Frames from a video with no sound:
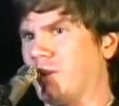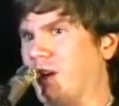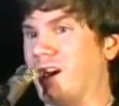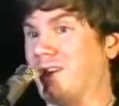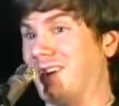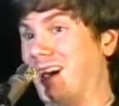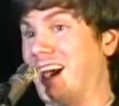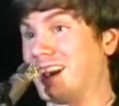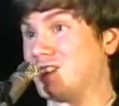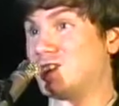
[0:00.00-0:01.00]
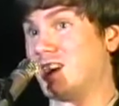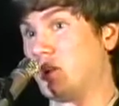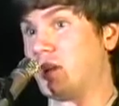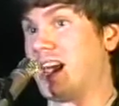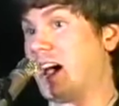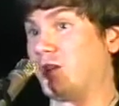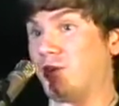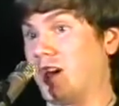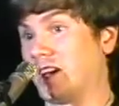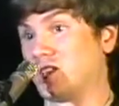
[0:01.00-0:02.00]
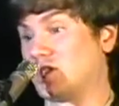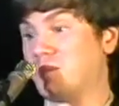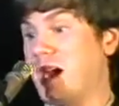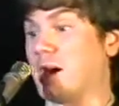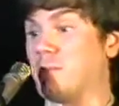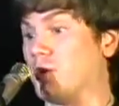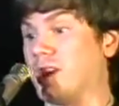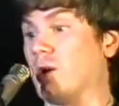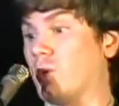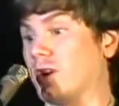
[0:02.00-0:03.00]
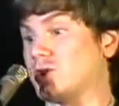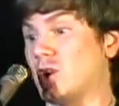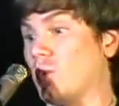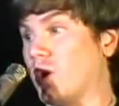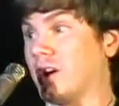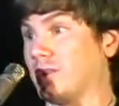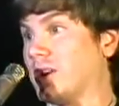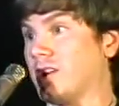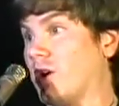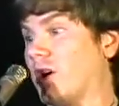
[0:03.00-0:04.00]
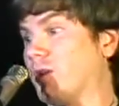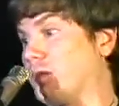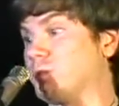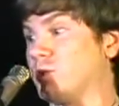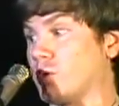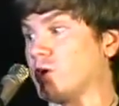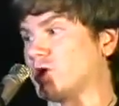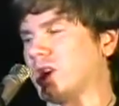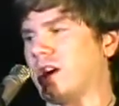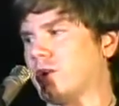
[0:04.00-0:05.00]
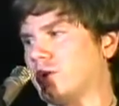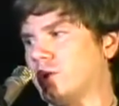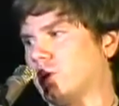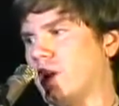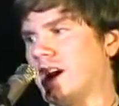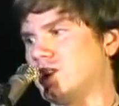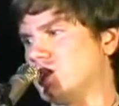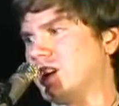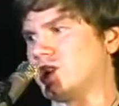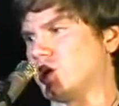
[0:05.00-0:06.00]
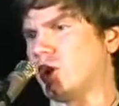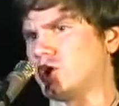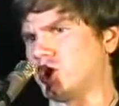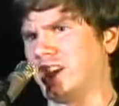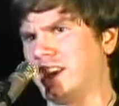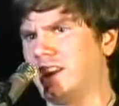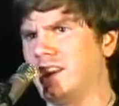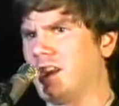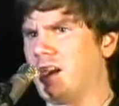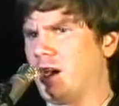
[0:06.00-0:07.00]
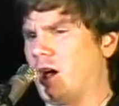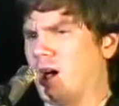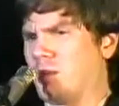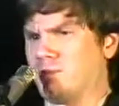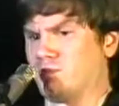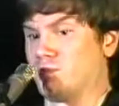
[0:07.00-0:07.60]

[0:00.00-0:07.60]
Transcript: I, I can say that we have uh, some backbone networks at work that are grossly underutilized, and it's largely um,